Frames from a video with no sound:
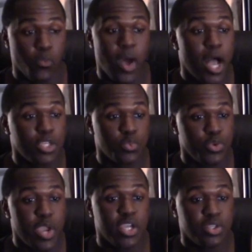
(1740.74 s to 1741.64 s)
to watch
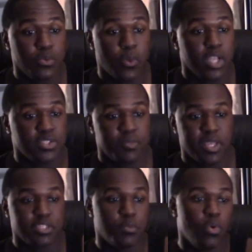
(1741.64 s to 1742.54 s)
when you actually watch something
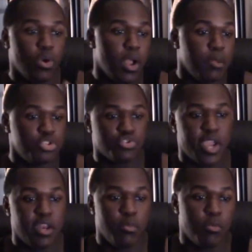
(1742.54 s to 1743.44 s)
that's more
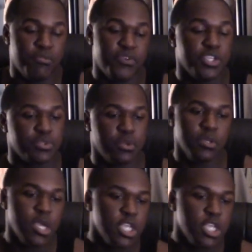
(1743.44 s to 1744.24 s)
trained and more professional.